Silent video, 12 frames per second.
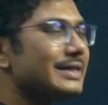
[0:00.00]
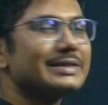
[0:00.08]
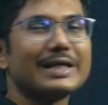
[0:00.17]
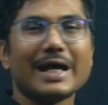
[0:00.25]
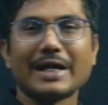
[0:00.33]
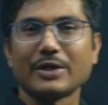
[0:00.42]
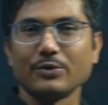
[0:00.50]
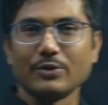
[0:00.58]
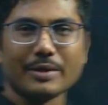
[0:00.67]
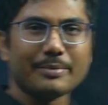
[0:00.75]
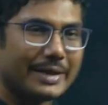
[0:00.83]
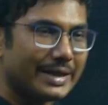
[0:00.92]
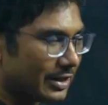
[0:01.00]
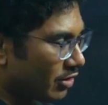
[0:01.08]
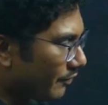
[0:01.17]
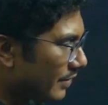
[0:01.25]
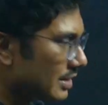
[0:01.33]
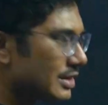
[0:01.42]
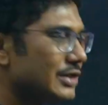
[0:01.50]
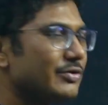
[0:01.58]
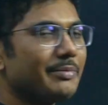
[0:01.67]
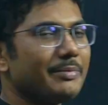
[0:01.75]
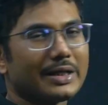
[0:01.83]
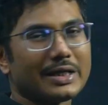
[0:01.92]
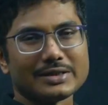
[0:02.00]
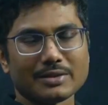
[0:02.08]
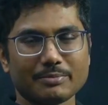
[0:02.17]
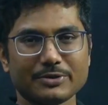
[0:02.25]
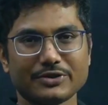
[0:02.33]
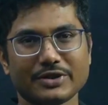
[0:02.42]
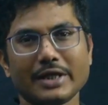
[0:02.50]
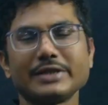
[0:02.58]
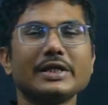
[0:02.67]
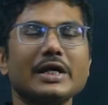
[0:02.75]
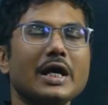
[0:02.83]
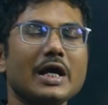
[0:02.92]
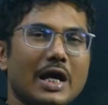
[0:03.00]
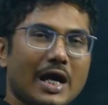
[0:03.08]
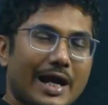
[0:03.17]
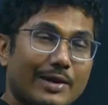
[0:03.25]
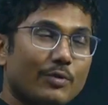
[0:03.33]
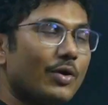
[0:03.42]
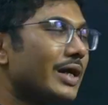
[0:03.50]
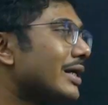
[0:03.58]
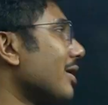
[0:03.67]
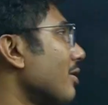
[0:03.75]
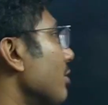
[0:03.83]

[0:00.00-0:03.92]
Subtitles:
that you are making. Obviously you are making some mistakes, and what are all